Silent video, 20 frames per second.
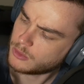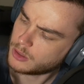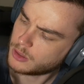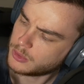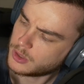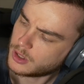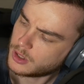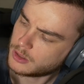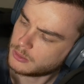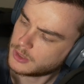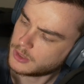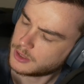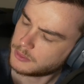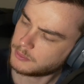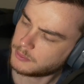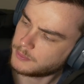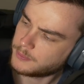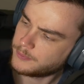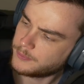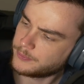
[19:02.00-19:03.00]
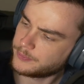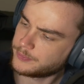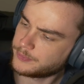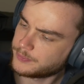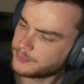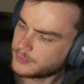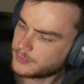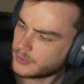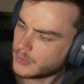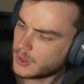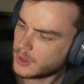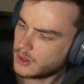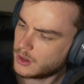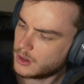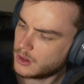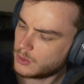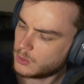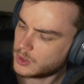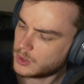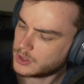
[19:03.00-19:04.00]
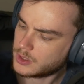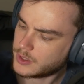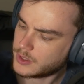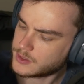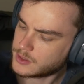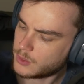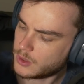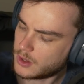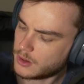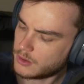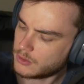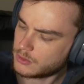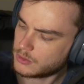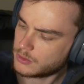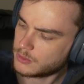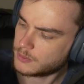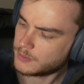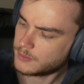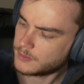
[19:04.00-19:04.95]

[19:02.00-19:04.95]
that might be Iron Man. What dice do we have?